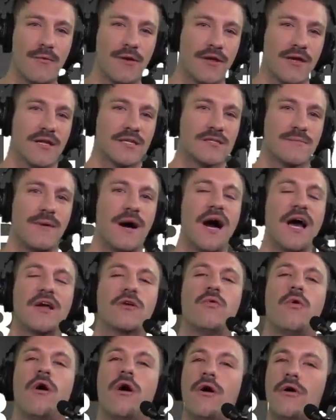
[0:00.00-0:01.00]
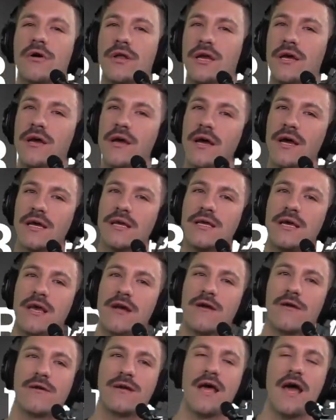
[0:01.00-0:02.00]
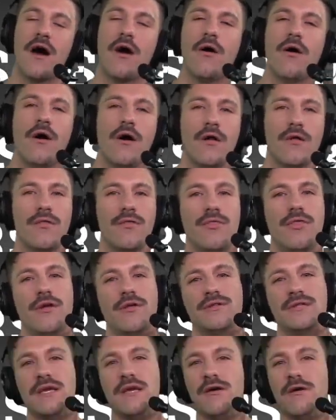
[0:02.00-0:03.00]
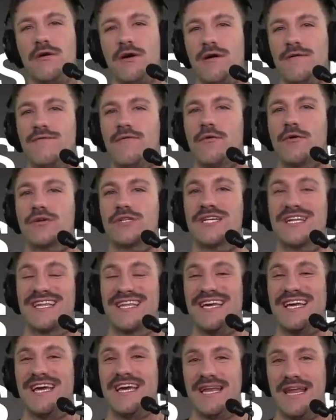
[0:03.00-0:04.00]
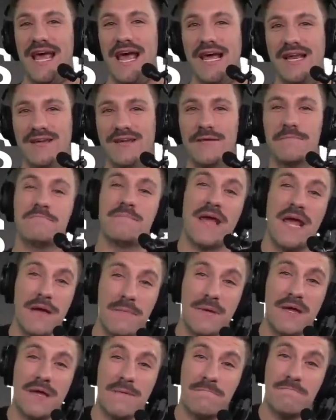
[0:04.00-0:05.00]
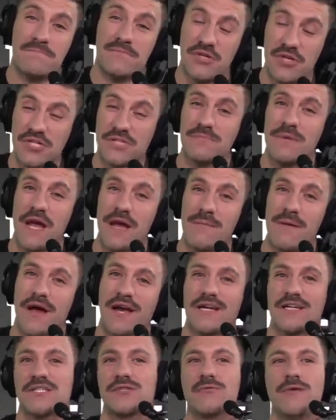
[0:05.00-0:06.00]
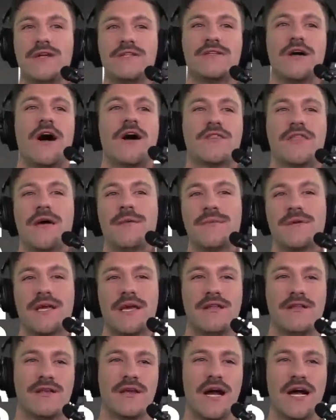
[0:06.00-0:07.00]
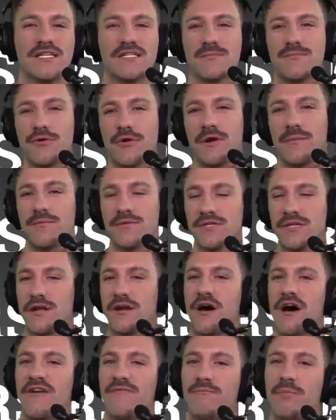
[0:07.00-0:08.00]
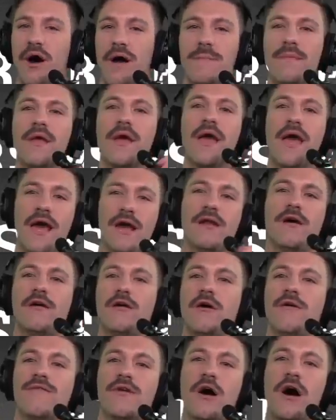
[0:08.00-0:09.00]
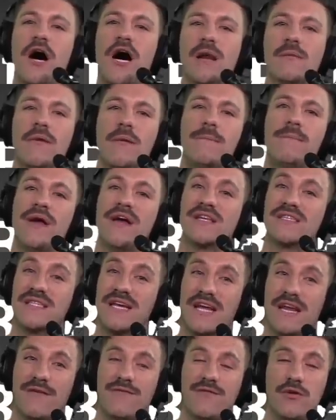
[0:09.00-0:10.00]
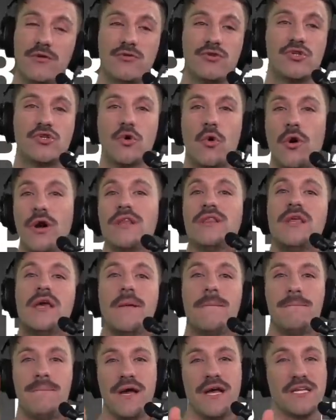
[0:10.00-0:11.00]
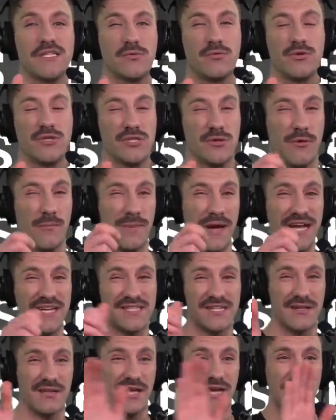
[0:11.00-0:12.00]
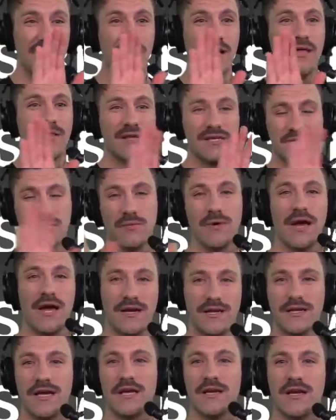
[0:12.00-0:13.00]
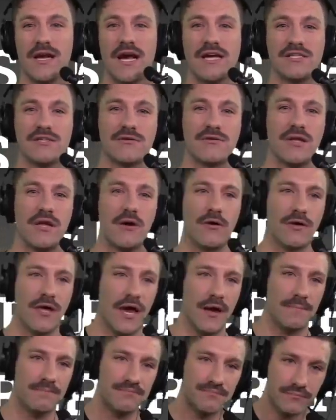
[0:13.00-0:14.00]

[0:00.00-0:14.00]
where you can get some high quality gear. Now, the deal, unfortunately, it ended. Maybe, just maybe, I can sweet talk them to getting you guys some 30% off. But head on over to Autumn Abyss, and if you join the Abyss, so basically, this is the way I can get you guys your deal, okay?